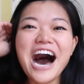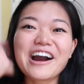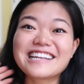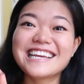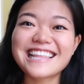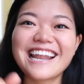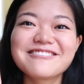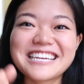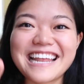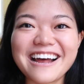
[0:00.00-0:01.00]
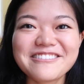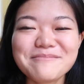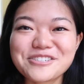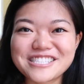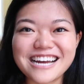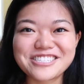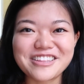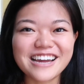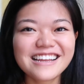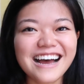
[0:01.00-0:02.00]
Okay, take that out. Let me just not do
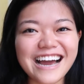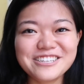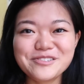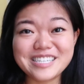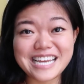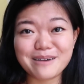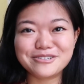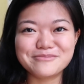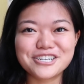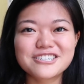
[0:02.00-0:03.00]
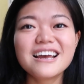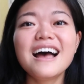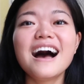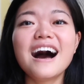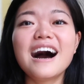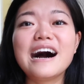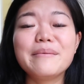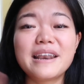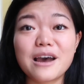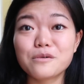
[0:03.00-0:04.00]
that. I do the dab too much.
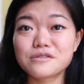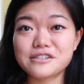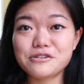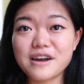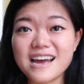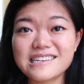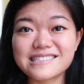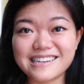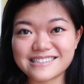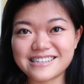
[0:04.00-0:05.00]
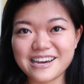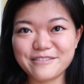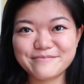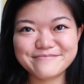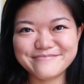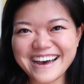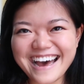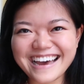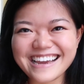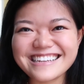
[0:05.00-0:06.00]
And I will see you guys next time.
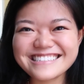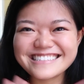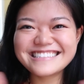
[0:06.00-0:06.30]
Bye.